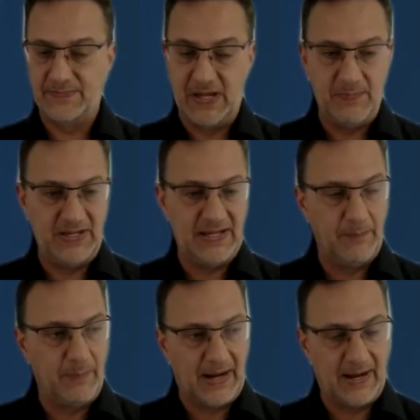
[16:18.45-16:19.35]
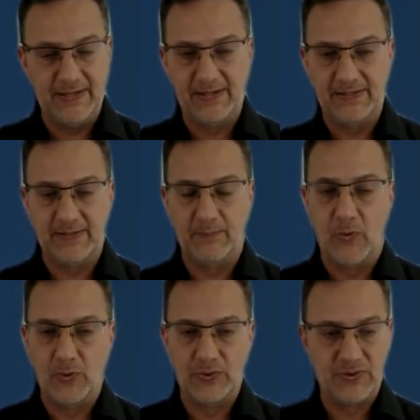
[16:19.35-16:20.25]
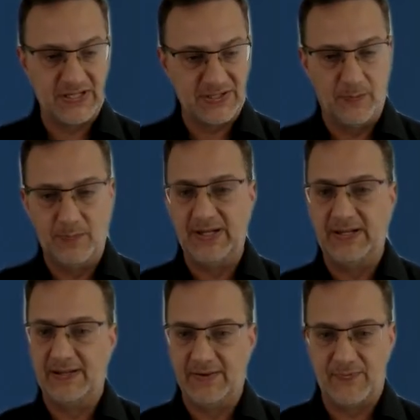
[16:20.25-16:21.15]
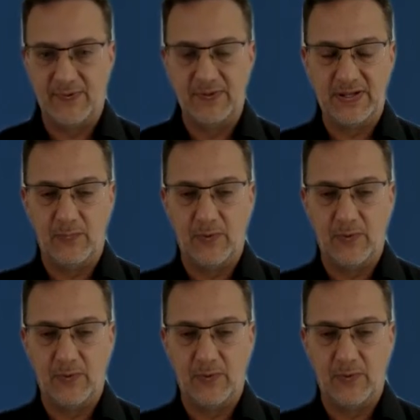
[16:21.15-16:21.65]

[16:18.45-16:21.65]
Maybe their buying modus is completely different.